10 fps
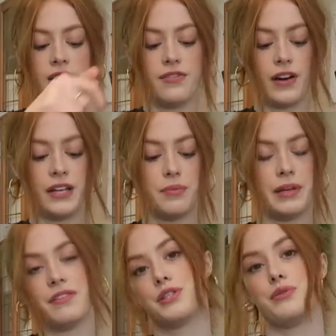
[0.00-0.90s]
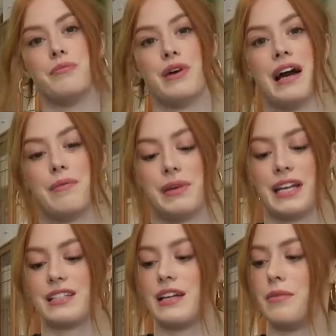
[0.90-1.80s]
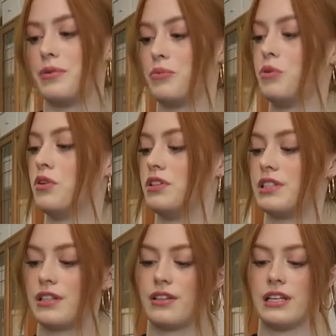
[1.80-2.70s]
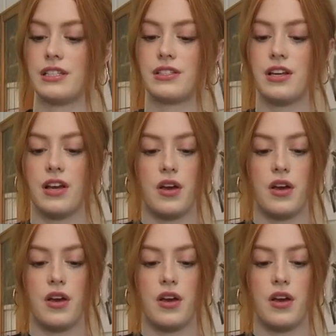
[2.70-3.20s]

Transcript: Then the final bit of swimwear I picked up was this